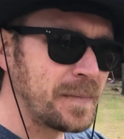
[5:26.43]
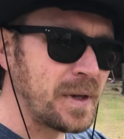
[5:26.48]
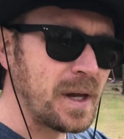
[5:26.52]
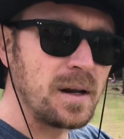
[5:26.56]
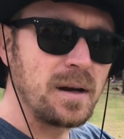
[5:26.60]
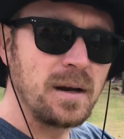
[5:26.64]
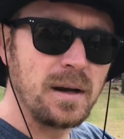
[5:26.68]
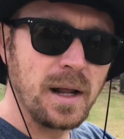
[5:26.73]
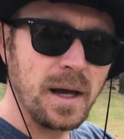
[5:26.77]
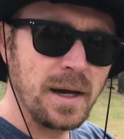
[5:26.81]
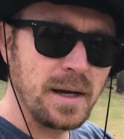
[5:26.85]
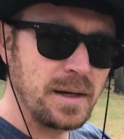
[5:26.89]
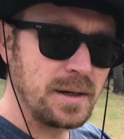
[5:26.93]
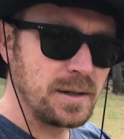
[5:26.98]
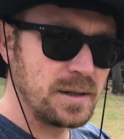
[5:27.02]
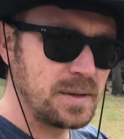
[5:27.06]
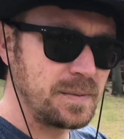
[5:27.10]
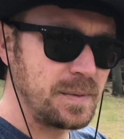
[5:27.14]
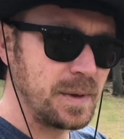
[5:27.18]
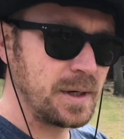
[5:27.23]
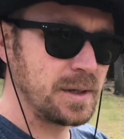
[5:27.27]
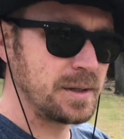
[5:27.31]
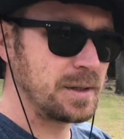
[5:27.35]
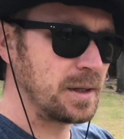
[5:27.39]
layers,
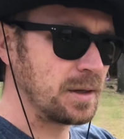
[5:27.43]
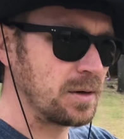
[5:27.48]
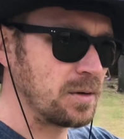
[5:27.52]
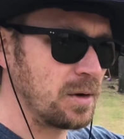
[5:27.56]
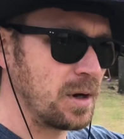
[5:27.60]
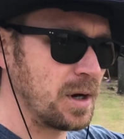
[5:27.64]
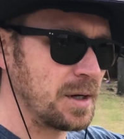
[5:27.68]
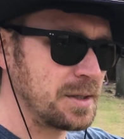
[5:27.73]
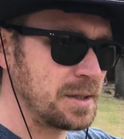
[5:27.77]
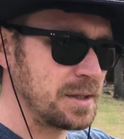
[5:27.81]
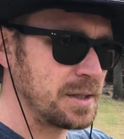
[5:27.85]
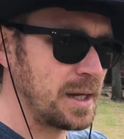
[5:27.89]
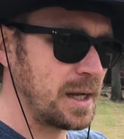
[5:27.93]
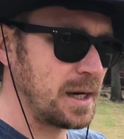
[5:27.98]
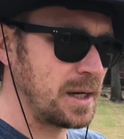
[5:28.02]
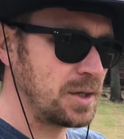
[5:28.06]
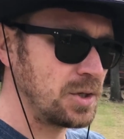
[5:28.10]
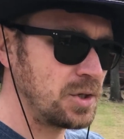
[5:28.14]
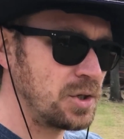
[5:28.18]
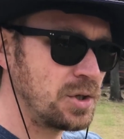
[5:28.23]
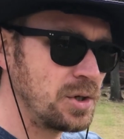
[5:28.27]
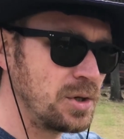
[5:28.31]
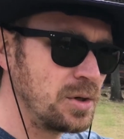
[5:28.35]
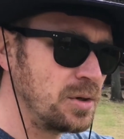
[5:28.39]
because the grass is going to
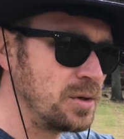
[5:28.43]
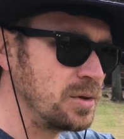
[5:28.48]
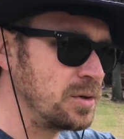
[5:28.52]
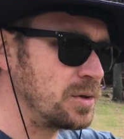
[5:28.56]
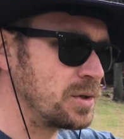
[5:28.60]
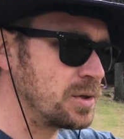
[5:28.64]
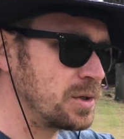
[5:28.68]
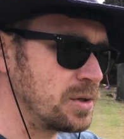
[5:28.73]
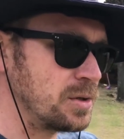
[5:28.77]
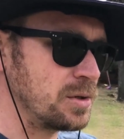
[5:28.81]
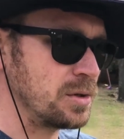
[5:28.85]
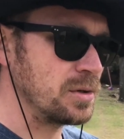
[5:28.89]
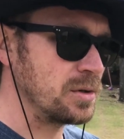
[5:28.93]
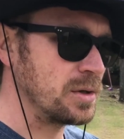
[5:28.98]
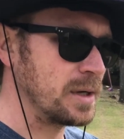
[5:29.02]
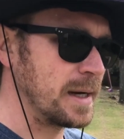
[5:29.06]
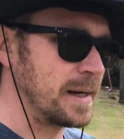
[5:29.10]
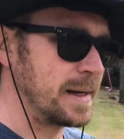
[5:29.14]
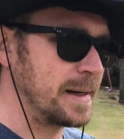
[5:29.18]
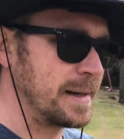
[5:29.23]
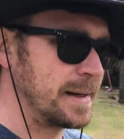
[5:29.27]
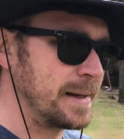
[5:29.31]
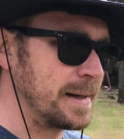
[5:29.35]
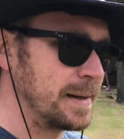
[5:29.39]
choose to,
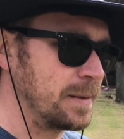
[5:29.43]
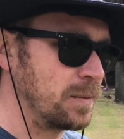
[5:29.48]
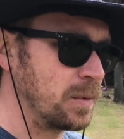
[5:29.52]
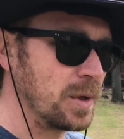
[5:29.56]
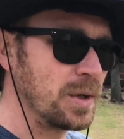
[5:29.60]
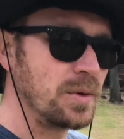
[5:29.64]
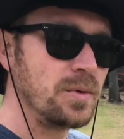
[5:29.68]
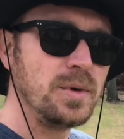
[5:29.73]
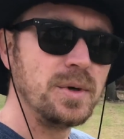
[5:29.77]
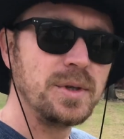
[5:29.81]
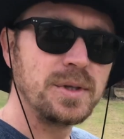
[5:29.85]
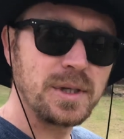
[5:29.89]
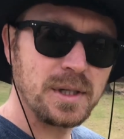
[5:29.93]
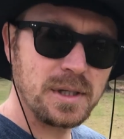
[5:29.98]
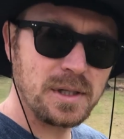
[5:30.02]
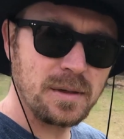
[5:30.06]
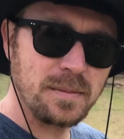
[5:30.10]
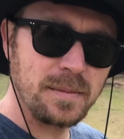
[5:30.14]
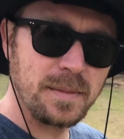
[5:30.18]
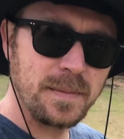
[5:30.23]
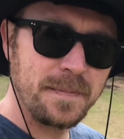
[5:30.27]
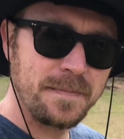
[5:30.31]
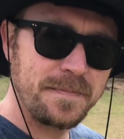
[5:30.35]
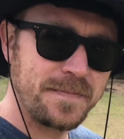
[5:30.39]
the root
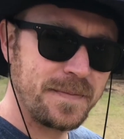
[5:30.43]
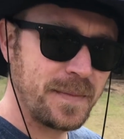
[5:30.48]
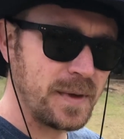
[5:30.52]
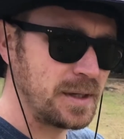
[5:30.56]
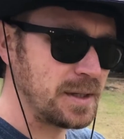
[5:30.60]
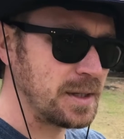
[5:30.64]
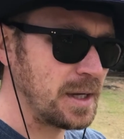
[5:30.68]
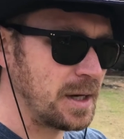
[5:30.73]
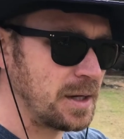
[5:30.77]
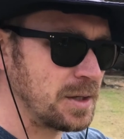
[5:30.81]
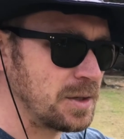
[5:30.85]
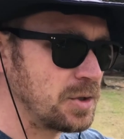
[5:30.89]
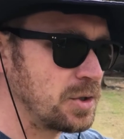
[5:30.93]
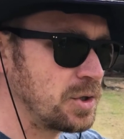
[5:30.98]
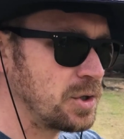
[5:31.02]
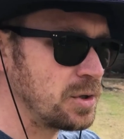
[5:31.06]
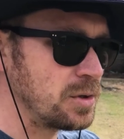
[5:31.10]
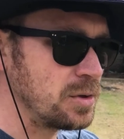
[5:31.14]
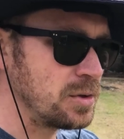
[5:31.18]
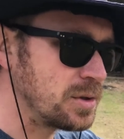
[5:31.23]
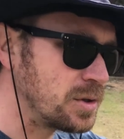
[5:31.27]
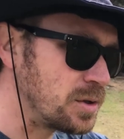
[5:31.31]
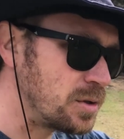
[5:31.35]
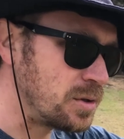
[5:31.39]
system is going to
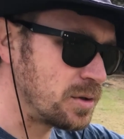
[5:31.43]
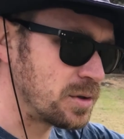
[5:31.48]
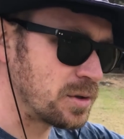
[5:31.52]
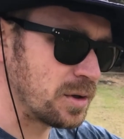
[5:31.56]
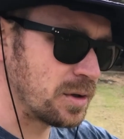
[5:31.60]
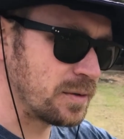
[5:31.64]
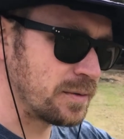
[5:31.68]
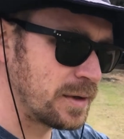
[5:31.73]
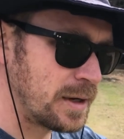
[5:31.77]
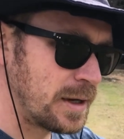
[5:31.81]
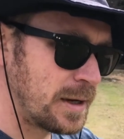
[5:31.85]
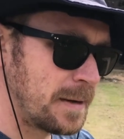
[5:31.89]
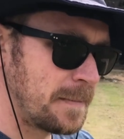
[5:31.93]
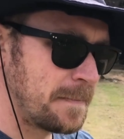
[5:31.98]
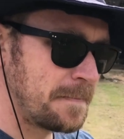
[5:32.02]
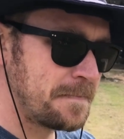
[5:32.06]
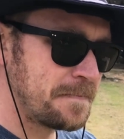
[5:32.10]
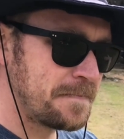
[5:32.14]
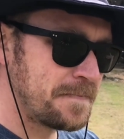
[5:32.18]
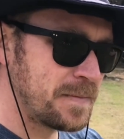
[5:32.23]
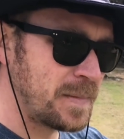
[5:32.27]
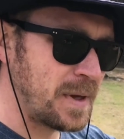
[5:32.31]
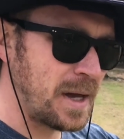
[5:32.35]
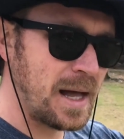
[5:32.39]
choose to sort of
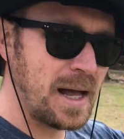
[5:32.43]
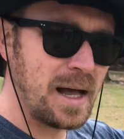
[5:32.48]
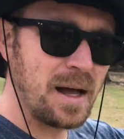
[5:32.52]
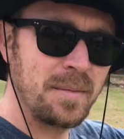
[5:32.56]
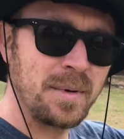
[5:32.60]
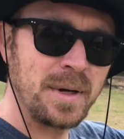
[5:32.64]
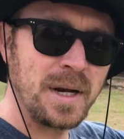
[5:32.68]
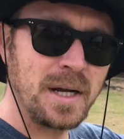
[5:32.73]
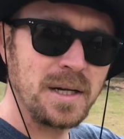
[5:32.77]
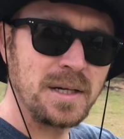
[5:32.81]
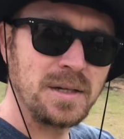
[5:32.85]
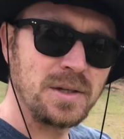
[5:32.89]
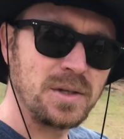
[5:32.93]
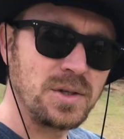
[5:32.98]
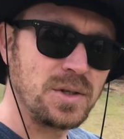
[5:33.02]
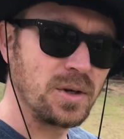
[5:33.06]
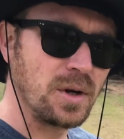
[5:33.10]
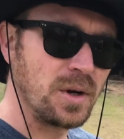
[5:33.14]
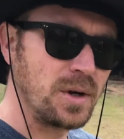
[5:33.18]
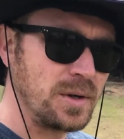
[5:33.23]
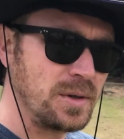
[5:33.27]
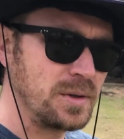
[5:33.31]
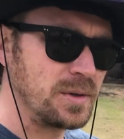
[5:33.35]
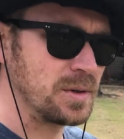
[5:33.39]
hibernate in
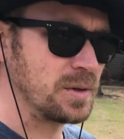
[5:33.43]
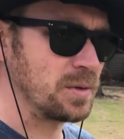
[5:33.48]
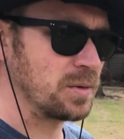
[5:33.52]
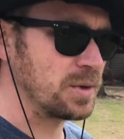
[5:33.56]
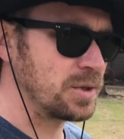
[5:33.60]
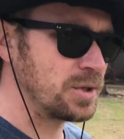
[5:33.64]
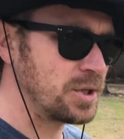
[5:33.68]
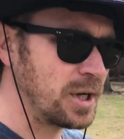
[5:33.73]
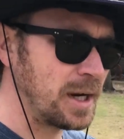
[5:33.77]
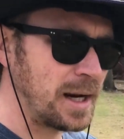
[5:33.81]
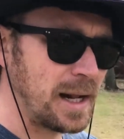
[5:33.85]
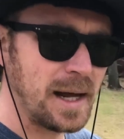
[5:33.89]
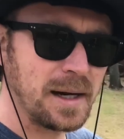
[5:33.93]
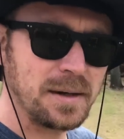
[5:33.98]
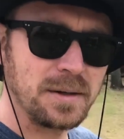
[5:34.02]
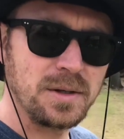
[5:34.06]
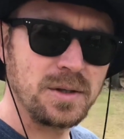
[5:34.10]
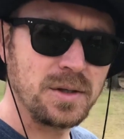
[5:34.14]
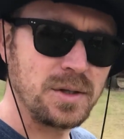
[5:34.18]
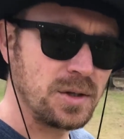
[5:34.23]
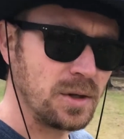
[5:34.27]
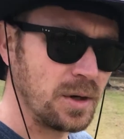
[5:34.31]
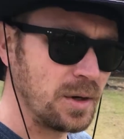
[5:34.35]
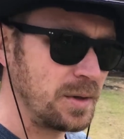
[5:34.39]
zones or chill out
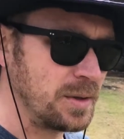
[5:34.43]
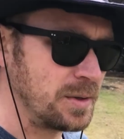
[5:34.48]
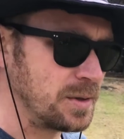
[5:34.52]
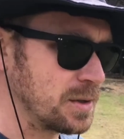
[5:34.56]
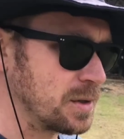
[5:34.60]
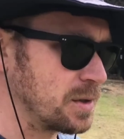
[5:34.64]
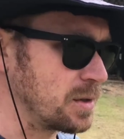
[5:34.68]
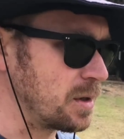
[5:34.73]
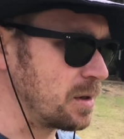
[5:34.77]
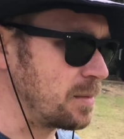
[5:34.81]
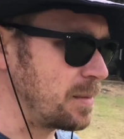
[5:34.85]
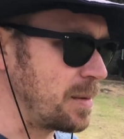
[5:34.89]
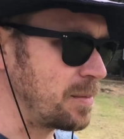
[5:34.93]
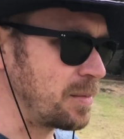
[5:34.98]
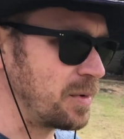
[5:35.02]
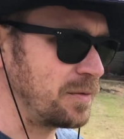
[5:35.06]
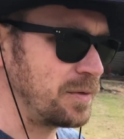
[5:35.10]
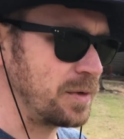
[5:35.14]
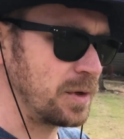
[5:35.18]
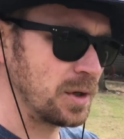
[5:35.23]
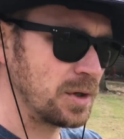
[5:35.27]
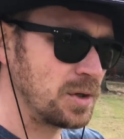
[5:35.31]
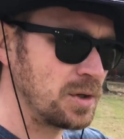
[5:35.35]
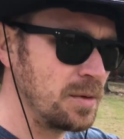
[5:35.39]
in zones. So remember,
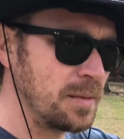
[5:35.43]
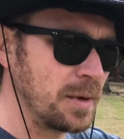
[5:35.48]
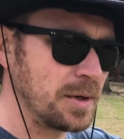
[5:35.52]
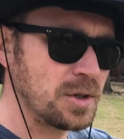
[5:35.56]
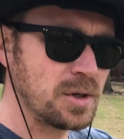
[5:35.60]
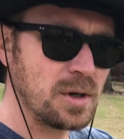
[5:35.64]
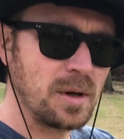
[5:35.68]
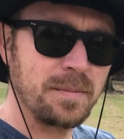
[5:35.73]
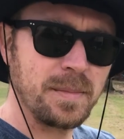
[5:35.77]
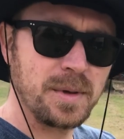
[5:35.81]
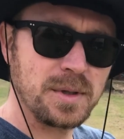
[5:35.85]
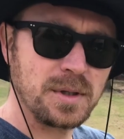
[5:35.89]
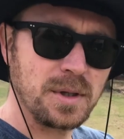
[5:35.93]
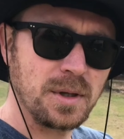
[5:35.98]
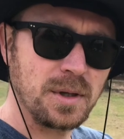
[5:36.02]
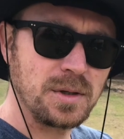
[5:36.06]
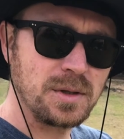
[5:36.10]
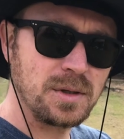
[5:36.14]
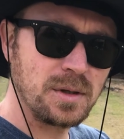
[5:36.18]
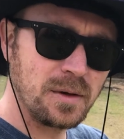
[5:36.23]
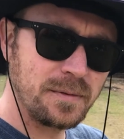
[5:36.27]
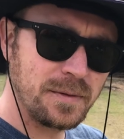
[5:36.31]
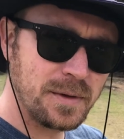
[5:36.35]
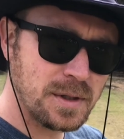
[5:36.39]
if you've got too much compost on the
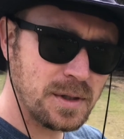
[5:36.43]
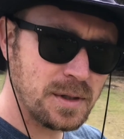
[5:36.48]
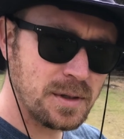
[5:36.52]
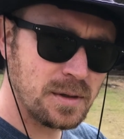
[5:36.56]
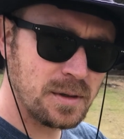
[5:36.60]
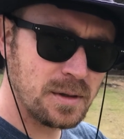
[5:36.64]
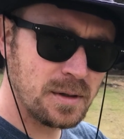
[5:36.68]
surface,